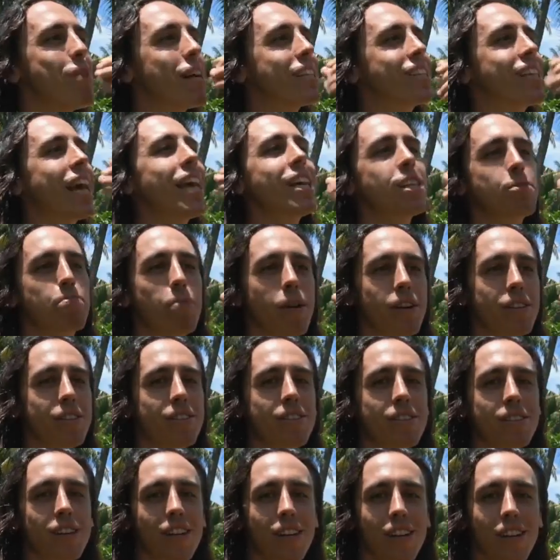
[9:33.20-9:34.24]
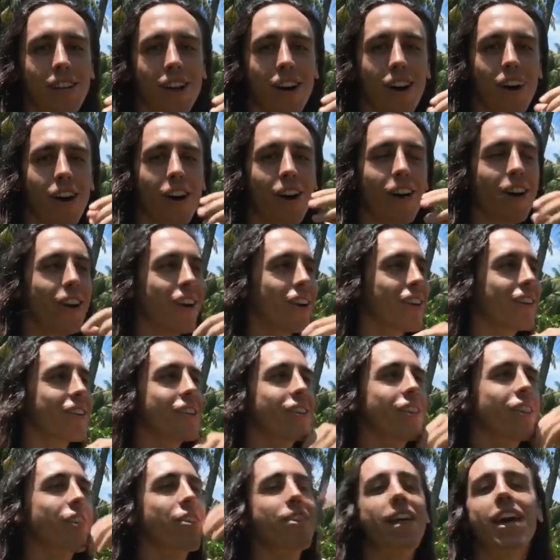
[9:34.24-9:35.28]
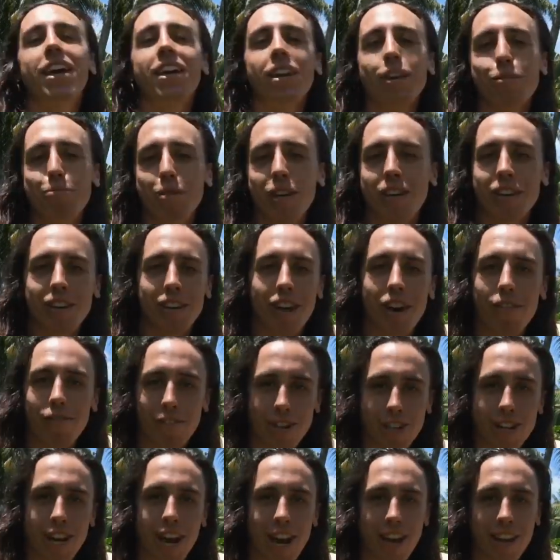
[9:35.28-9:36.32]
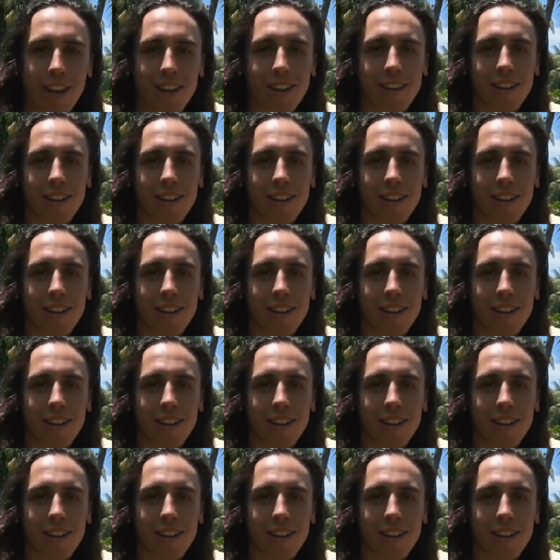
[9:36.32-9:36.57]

my taste buds are thanking me every day.